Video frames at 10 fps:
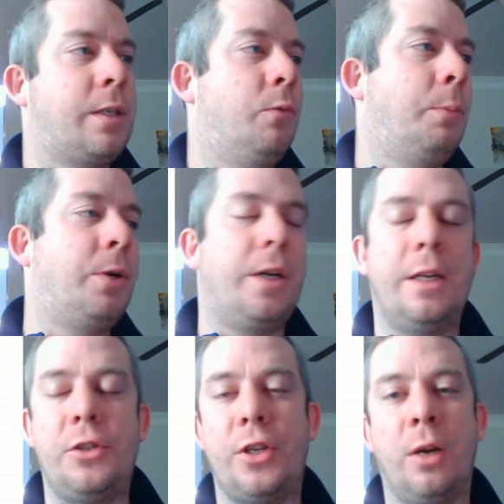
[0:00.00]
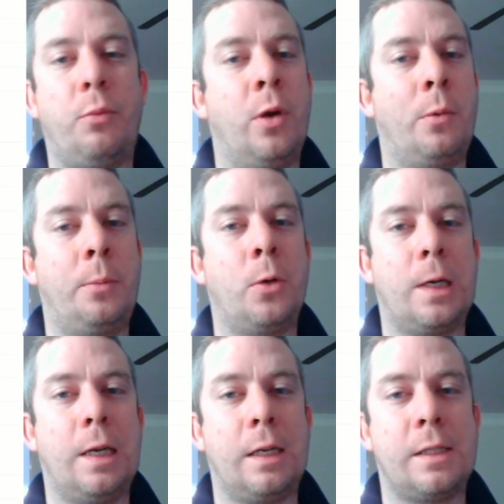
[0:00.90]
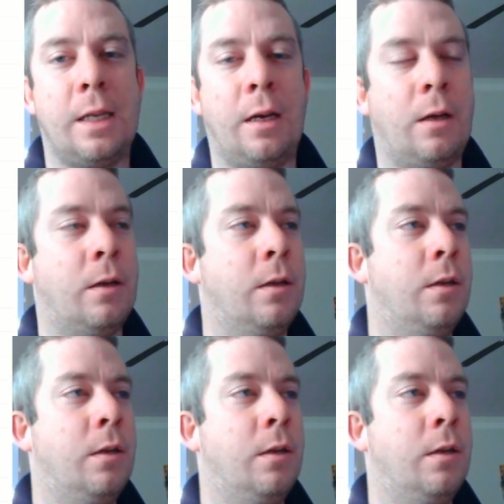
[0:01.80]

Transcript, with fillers: we put it in SharePoint, we put it in Excel.